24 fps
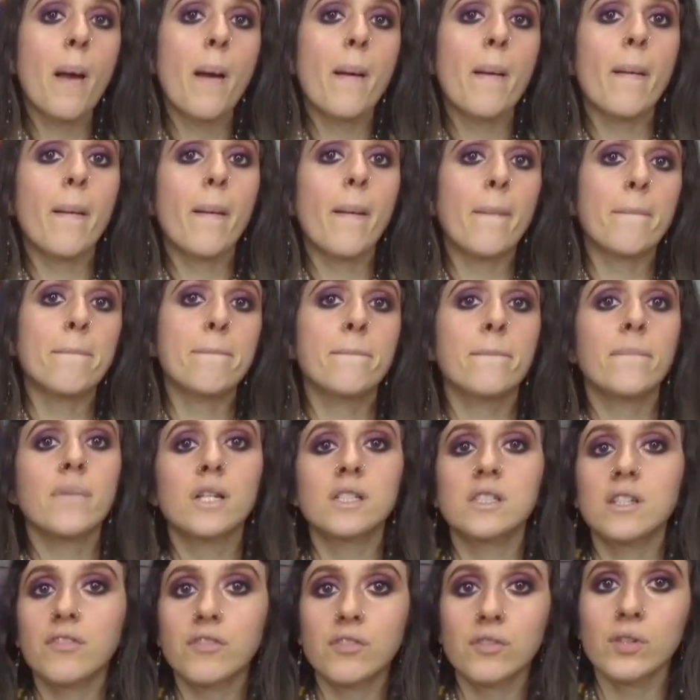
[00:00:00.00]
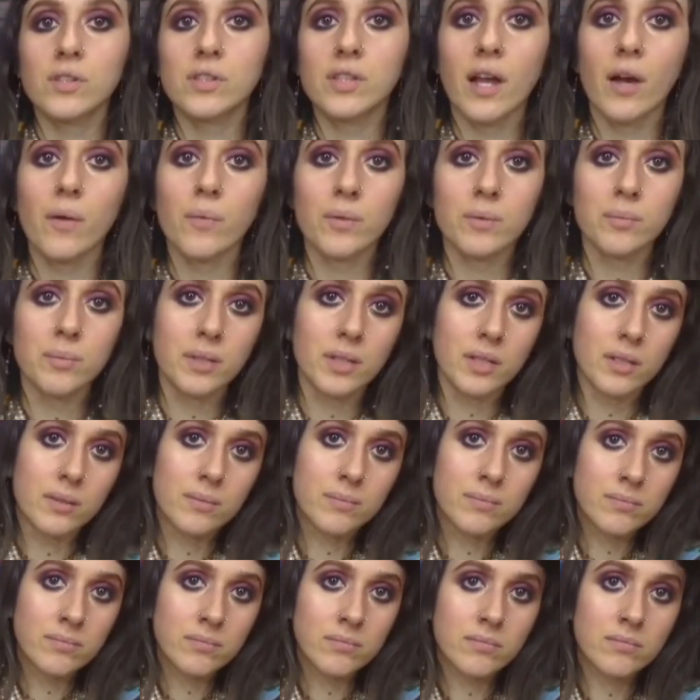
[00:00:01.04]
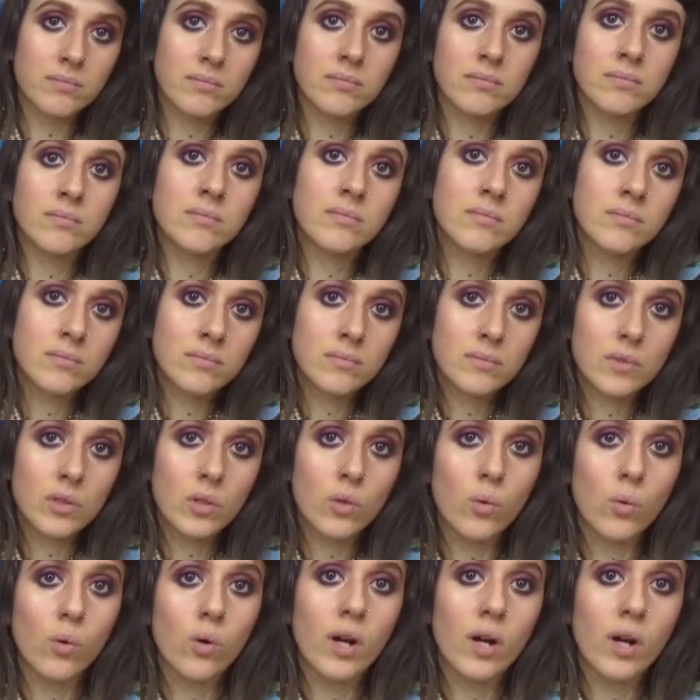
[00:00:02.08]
Because I feel like that would be cool.